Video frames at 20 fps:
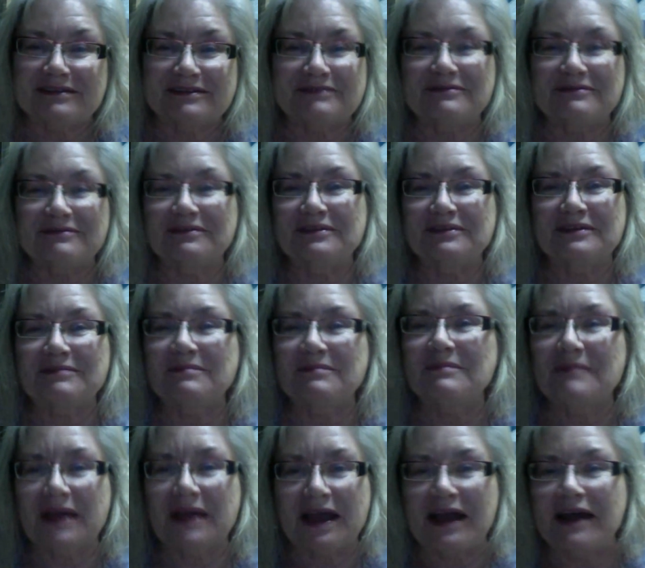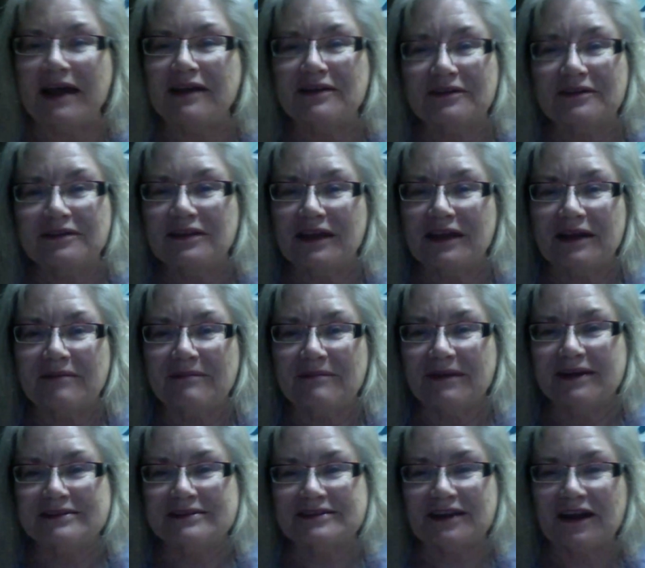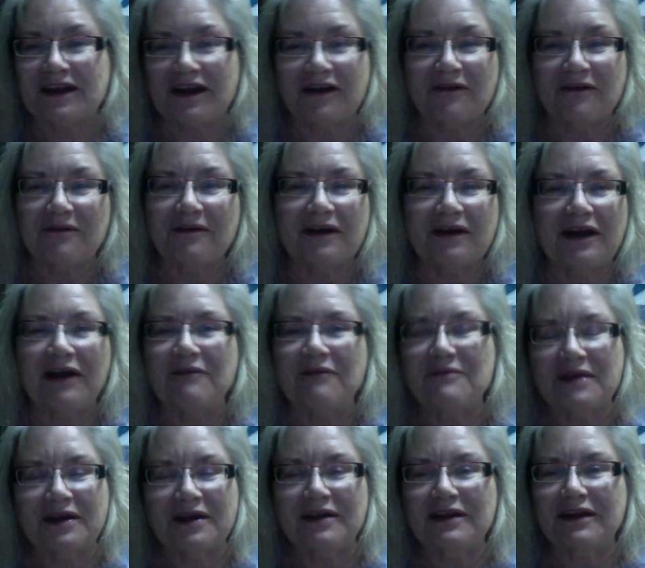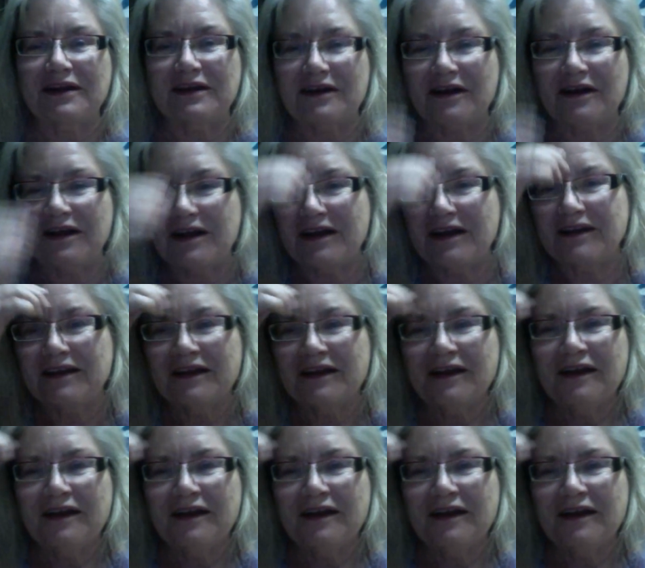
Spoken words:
really matter that much how wet I got.